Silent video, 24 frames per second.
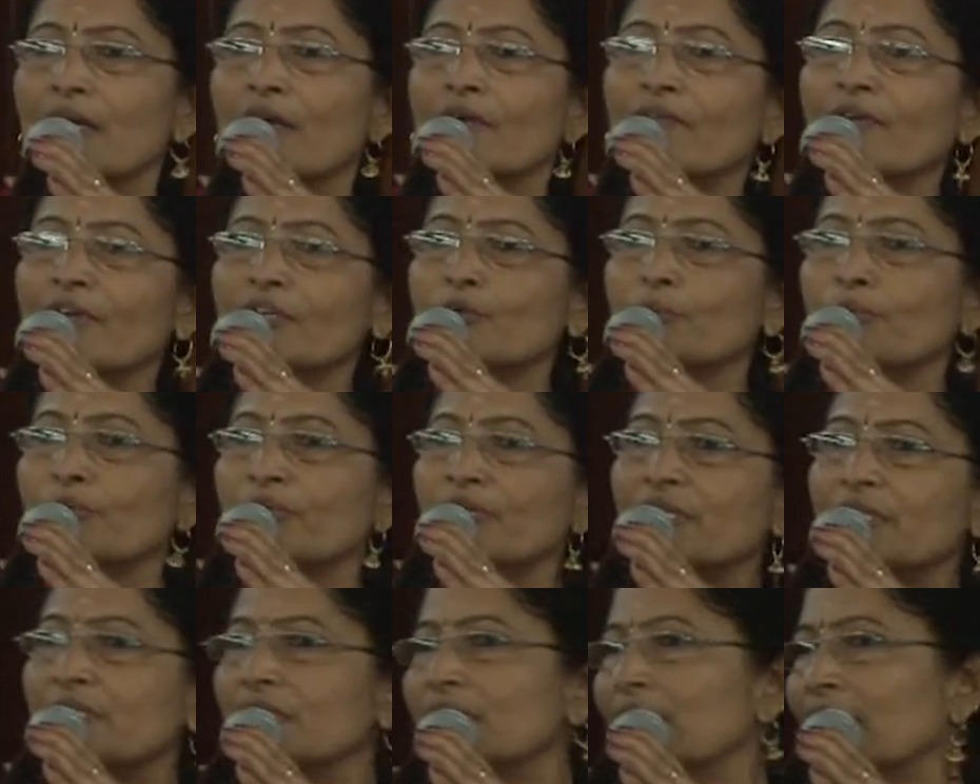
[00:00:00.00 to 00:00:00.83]
where you
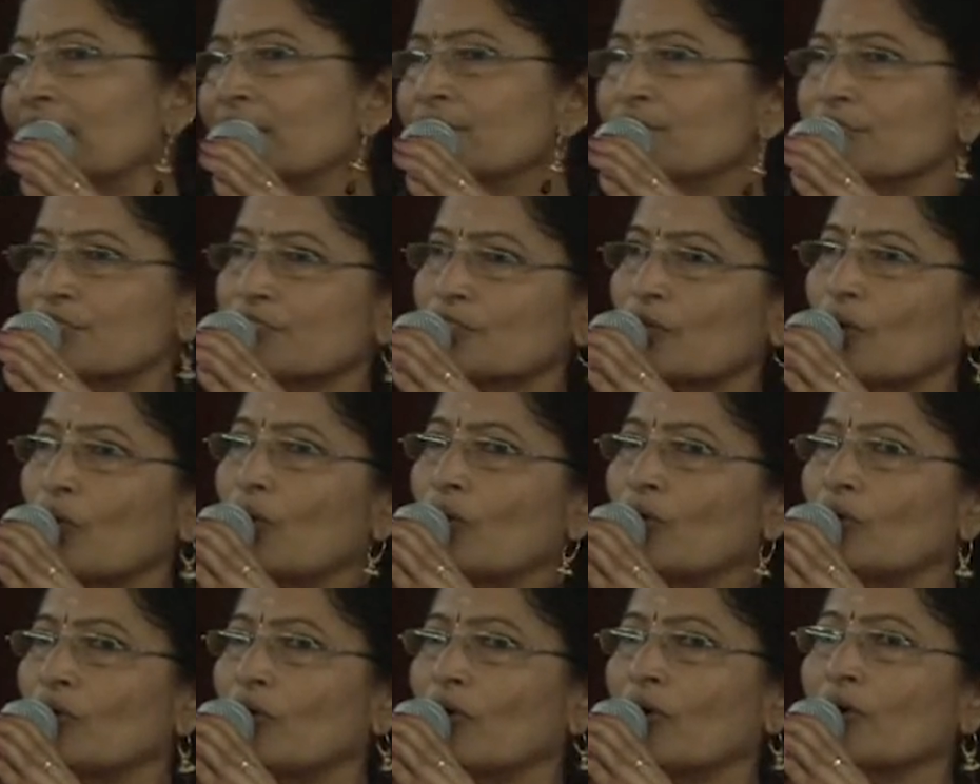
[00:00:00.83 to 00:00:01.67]
breathe in and just
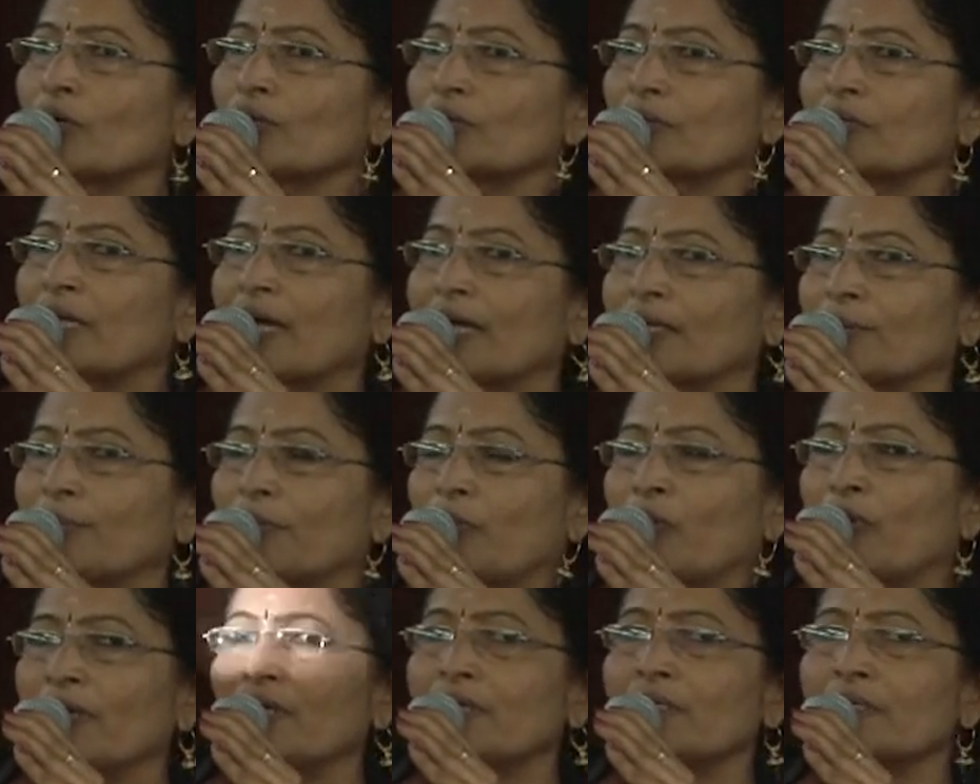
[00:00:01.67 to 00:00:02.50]
hold on to that
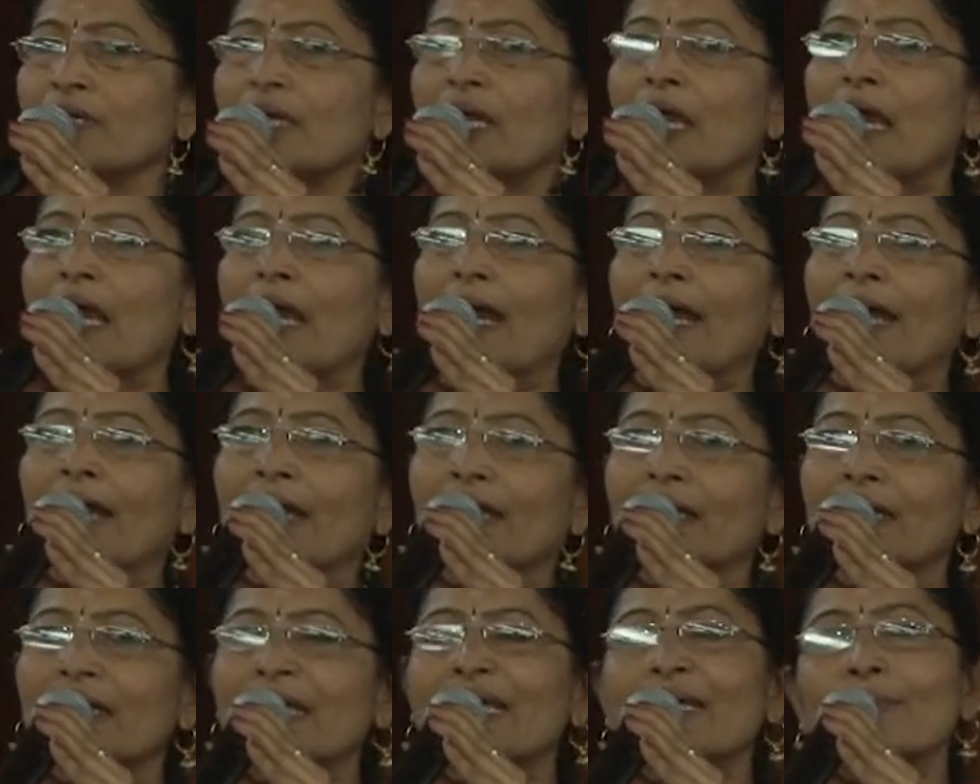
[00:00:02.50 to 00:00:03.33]
point. And